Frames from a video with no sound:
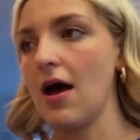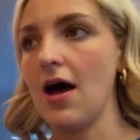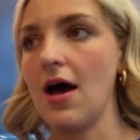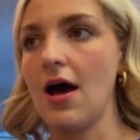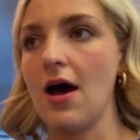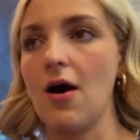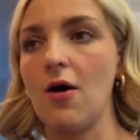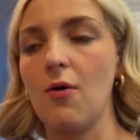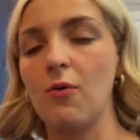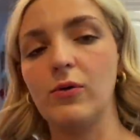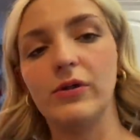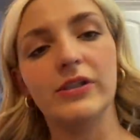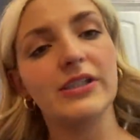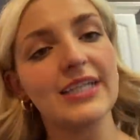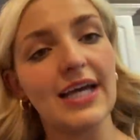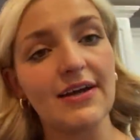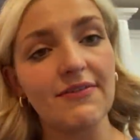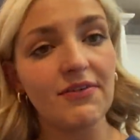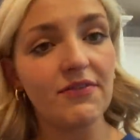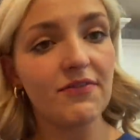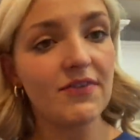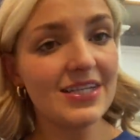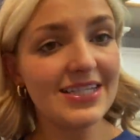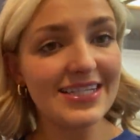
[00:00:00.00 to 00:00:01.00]
We'll just
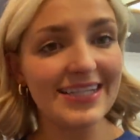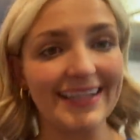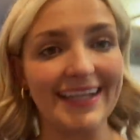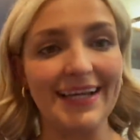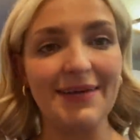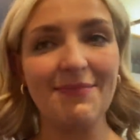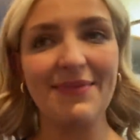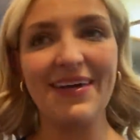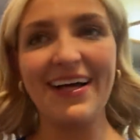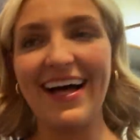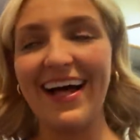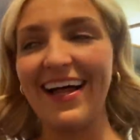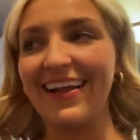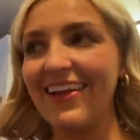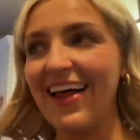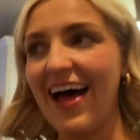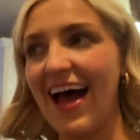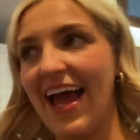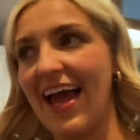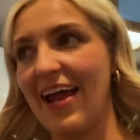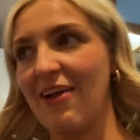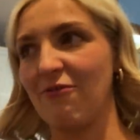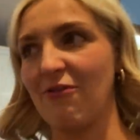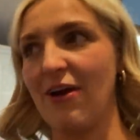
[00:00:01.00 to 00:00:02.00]
have to visit them a
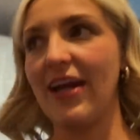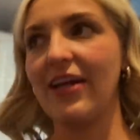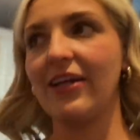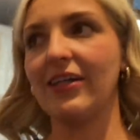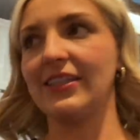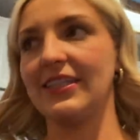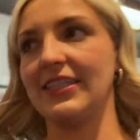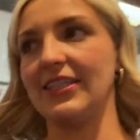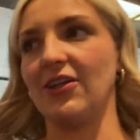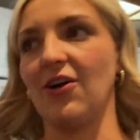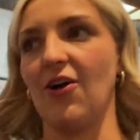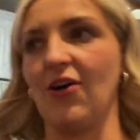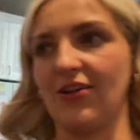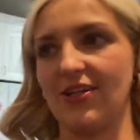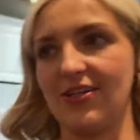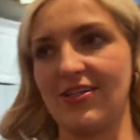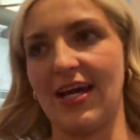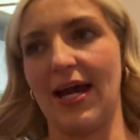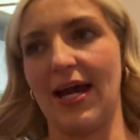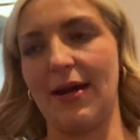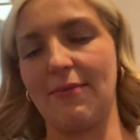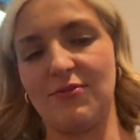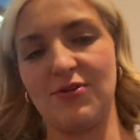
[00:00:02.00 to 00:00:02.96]
lot. And Riker's here all the time